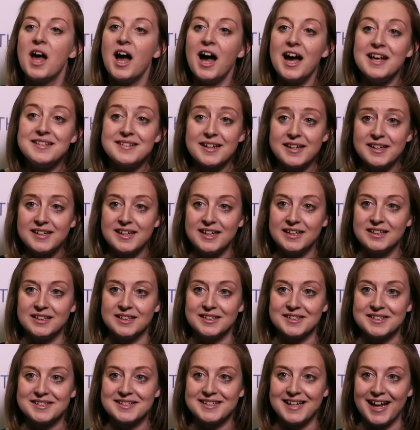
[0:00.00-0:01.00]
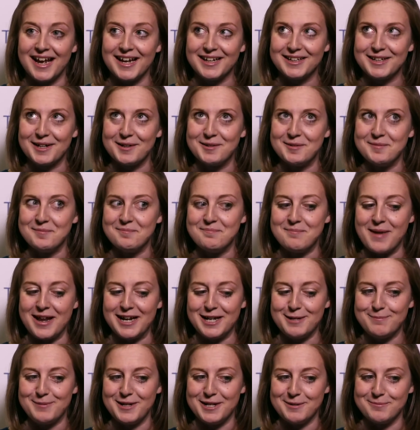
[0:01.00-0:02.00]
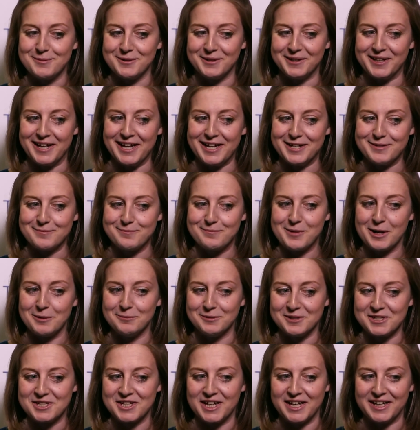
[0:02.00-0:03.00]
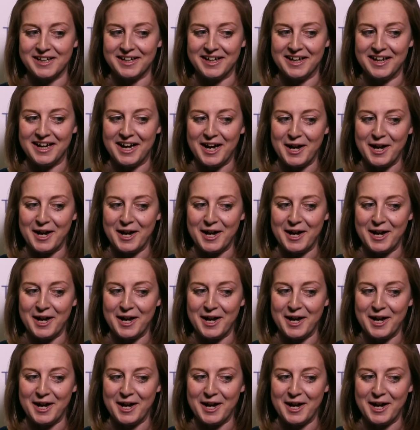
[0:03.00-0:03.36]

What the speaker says: I studied English like many people in publishing.